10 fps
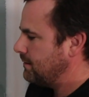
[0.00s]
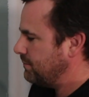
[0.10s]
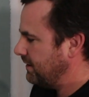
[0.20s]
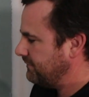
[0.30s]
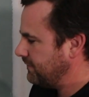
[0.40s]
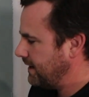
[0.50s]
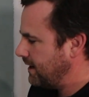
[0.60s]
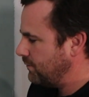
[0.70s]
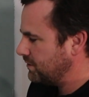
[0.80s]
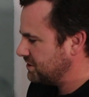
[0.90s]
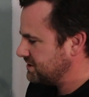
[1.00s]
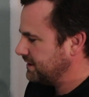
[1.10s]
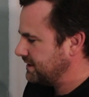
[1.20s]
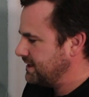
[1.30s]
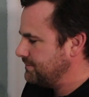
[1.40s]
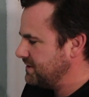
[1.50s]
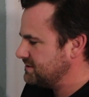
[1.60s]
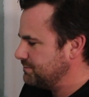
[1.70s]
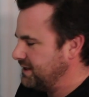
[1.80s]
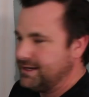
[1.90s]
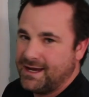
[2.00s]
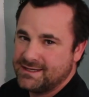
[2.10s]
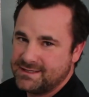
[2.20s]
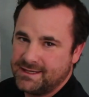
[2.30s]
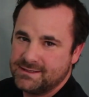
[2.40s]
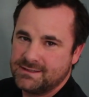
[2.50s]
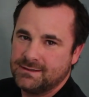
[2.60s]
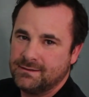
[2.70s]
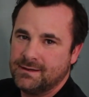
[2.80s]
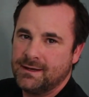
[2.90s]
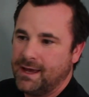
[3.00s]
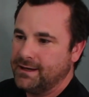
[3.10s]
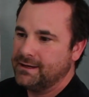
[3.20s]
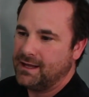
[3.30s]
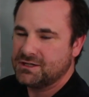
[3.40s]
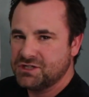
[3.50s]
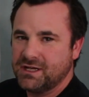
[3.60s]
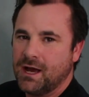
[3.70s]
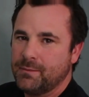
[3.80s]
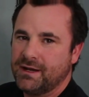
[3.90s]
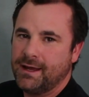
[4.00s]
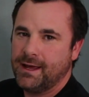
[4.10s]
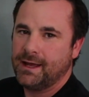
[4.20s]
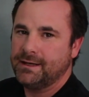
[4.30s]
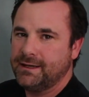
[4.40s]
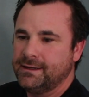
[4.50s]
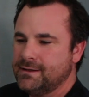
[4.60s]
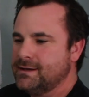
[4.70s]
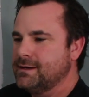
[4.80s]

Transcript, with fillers: But for now, we're just gonna keep this bead as is and it'll actually come in handy